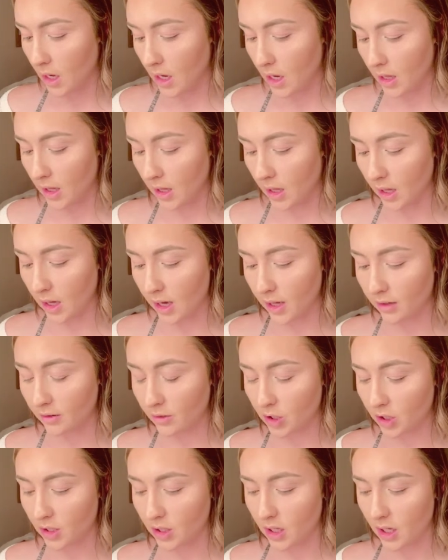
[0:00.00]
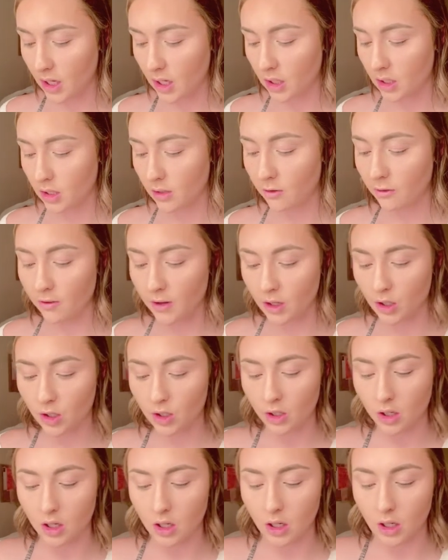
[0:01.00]
then kind of just like to finish
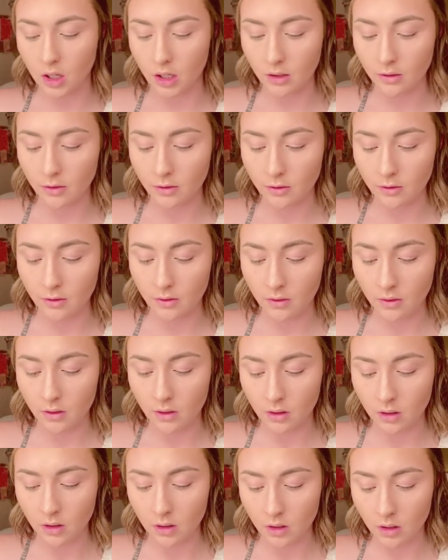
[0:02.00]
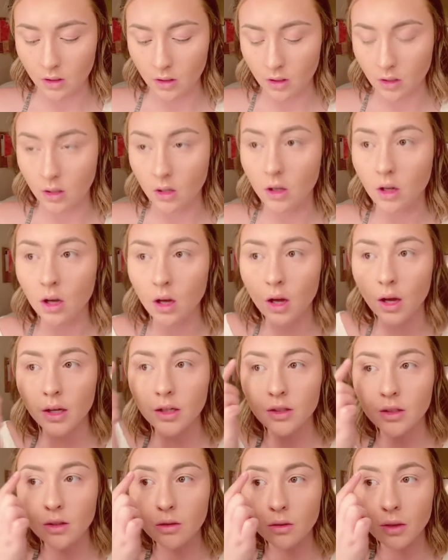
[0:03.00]
it off, I
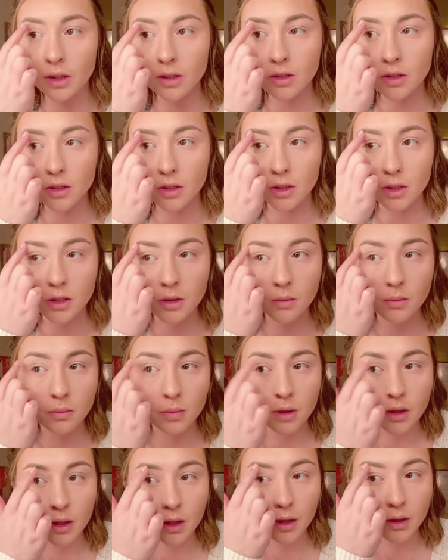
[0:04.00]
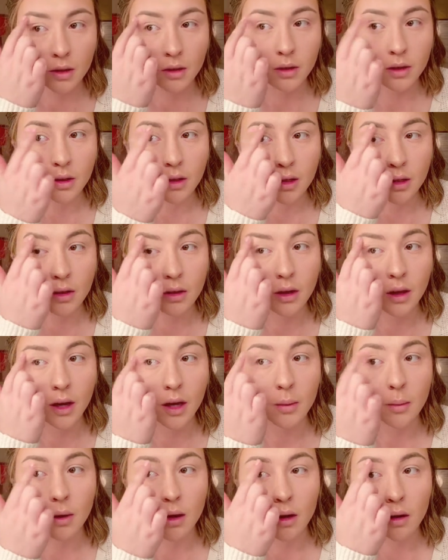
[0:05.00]
do like to just put it underneath the
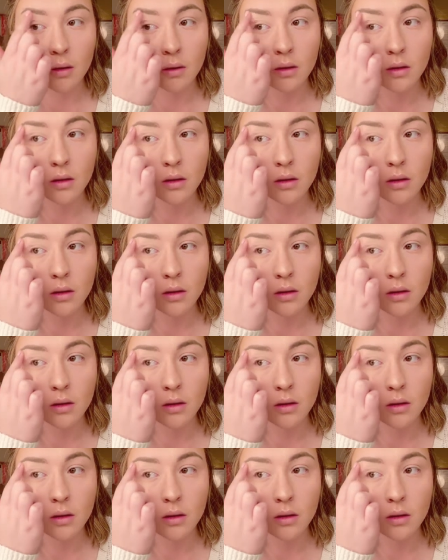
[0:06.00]
eyebrow.